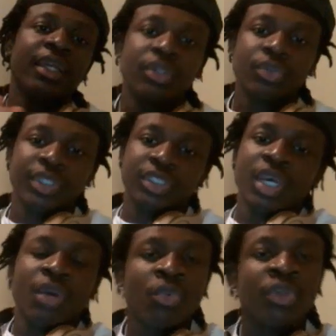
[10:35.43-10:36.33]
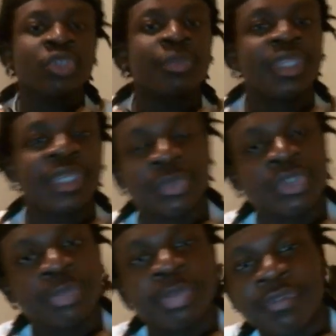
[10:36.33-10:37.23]
increase. We used to be kids. We
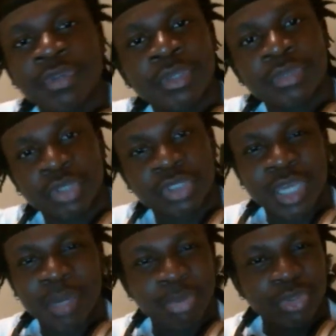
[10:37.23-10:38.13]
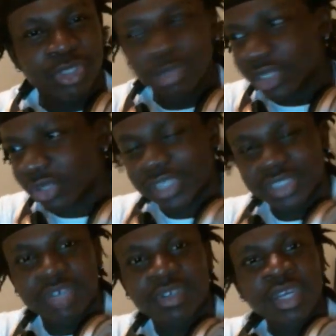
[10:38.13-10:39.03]
used to play video games all the time, Pokemon, all that
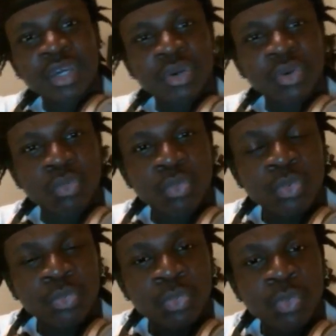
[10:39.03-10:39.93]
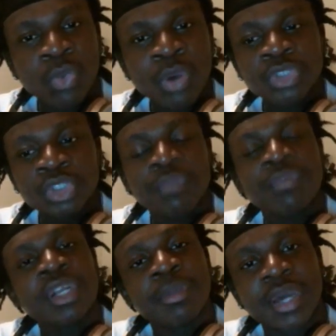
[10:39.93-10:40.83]
stuff. What was so
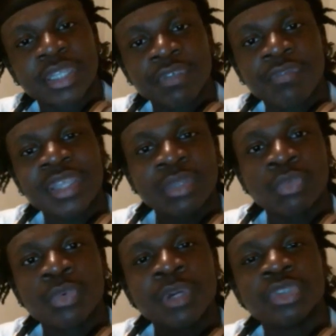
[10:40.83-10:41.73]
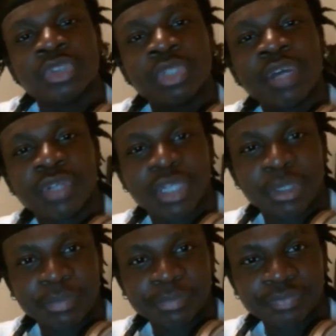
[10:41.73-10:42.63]
fun about it is the fact that we were able to level
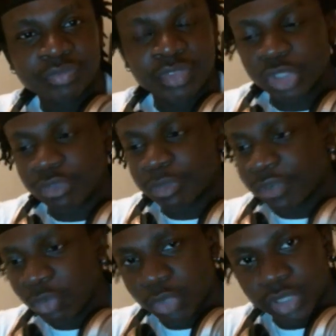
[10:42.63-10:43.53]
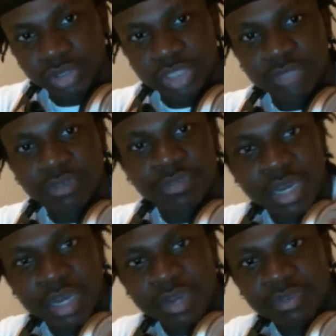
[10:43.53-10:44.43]
up. To go from level 1 to level
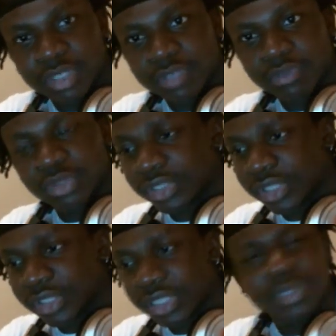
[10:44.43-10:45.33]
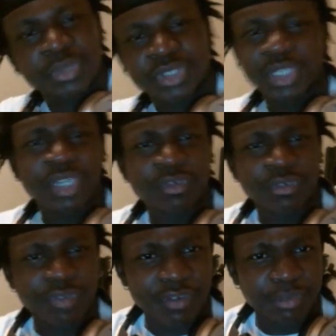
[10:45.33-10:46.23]
5 to level 6. I think we started at level
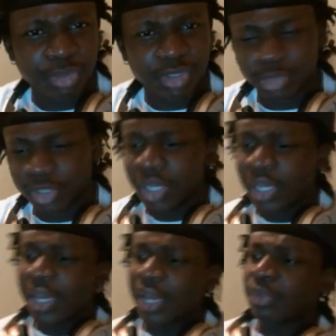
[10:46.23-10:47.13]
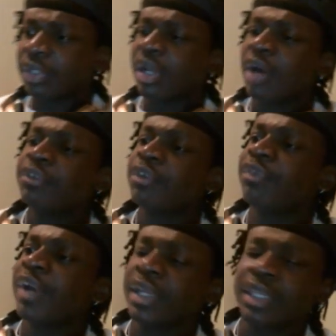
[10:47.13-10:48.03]
5 in Pokemon. And we love the
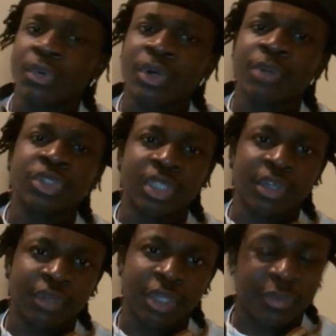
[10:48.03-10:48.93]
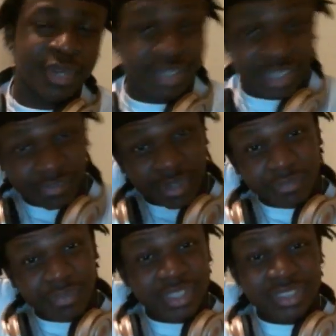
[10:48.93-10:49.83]
fact that we're able to level up. Kind of like
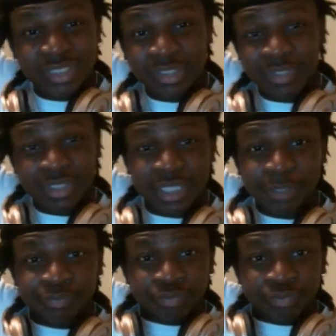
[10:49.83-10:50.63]
Final Fantasy and stuff like that.